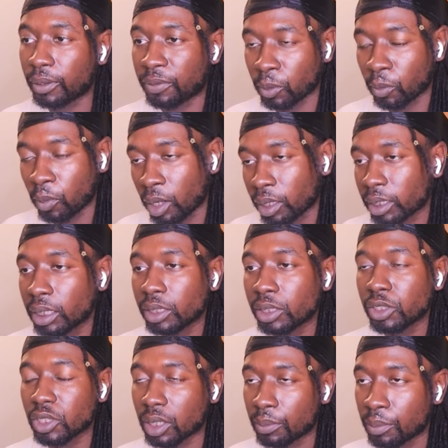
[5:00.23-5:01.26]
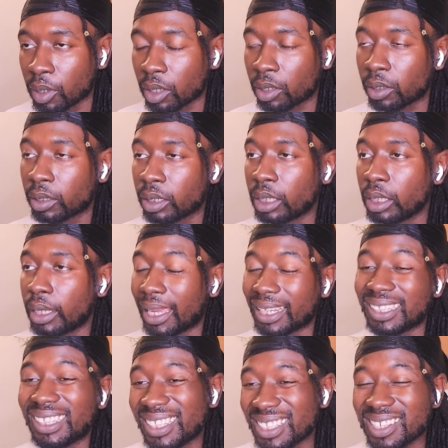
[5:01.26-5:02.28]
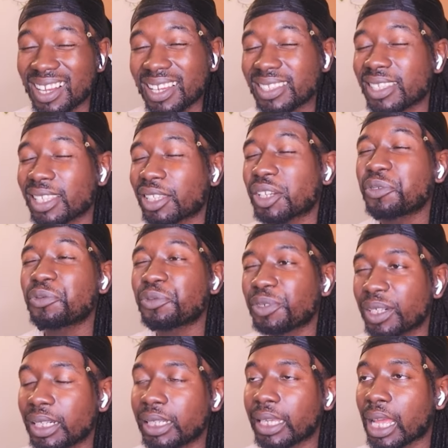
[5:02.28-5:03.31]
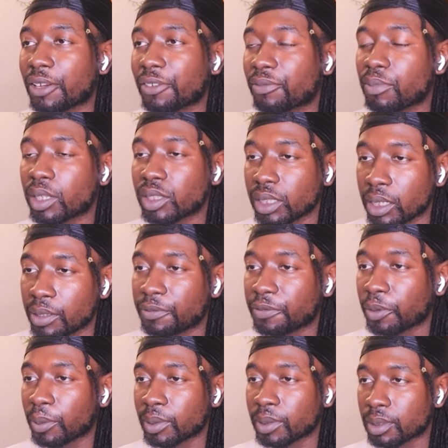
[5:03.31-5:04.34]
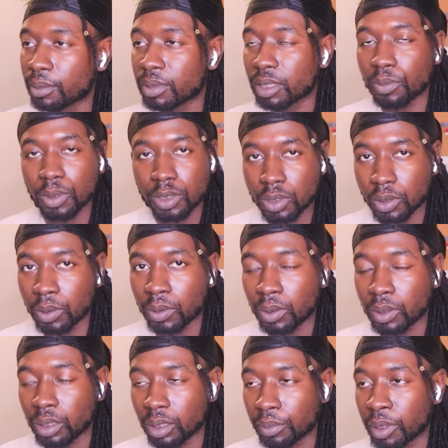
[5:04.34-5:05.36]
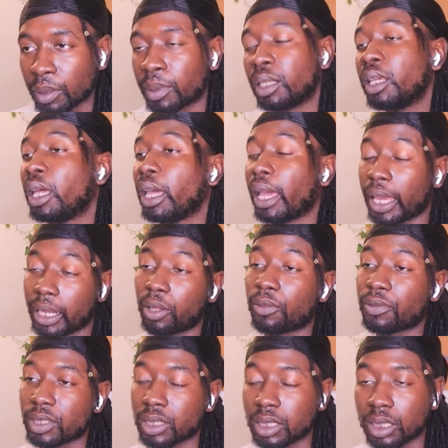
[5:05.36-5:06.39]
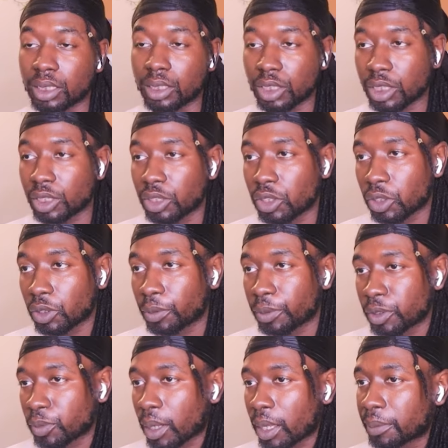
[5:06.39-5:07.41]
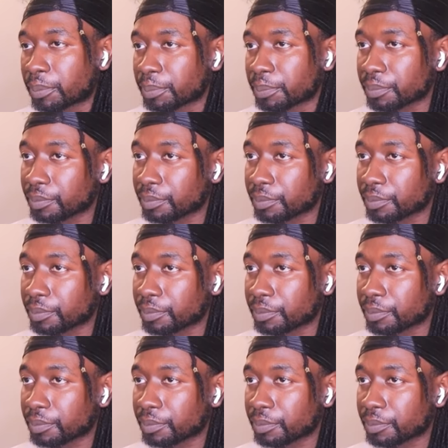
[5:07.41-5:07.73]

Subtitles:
of Kawaki and Shikamaru and these guys that don't really have much info in terms of what's going on at the moment. And obviously the Shinju as well.